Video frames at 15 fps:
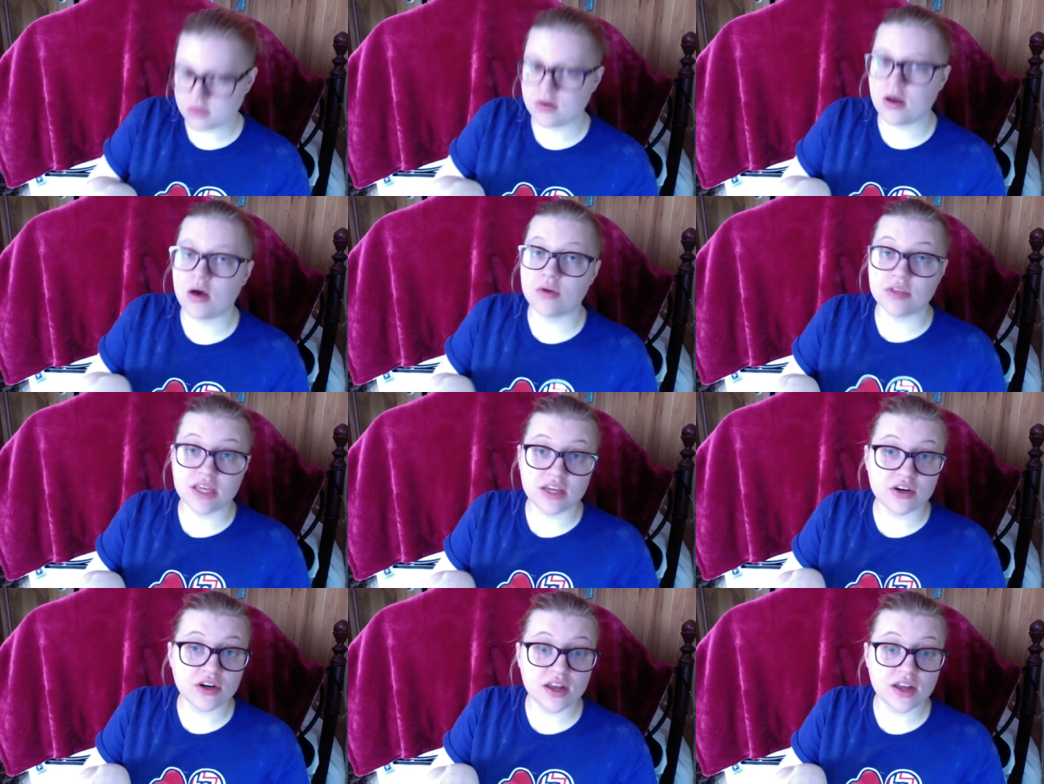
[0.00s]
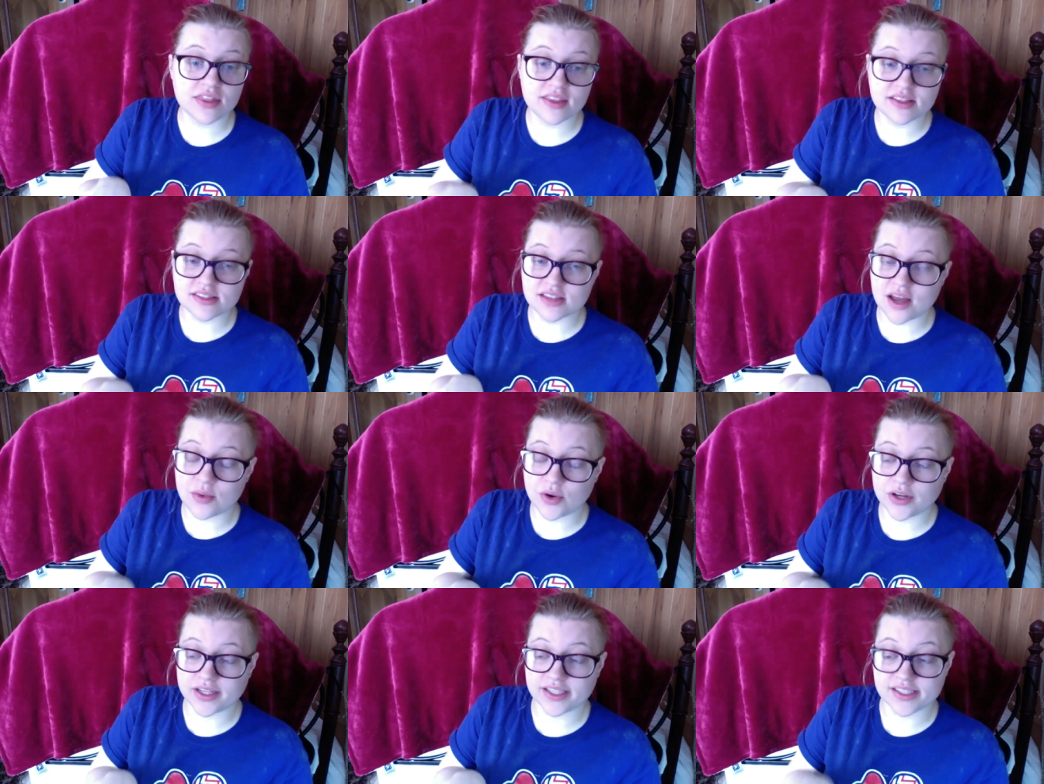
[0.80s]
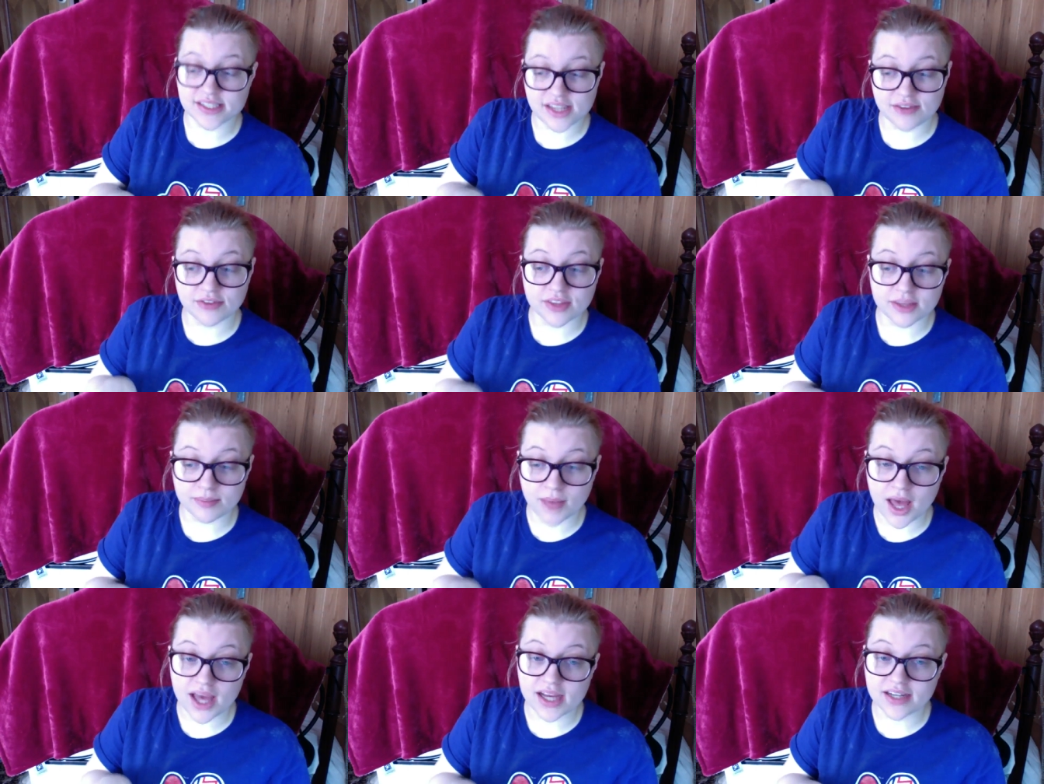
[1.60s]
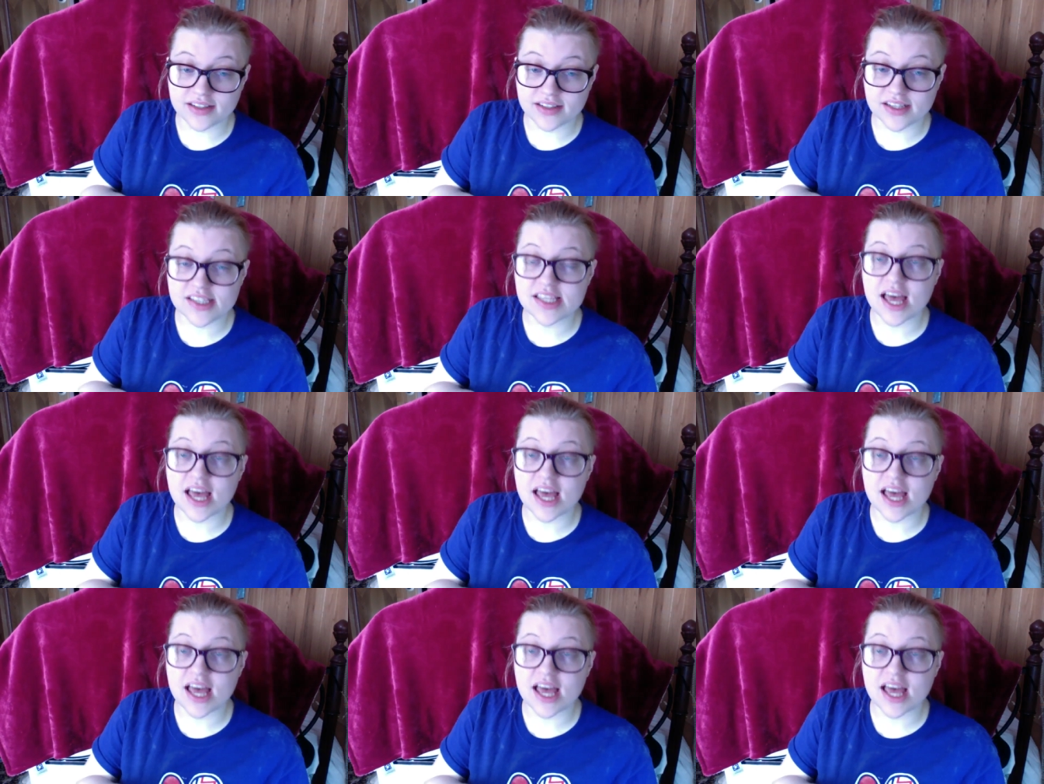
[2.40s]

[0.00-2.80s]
No, the internet that's not working is definitely mine.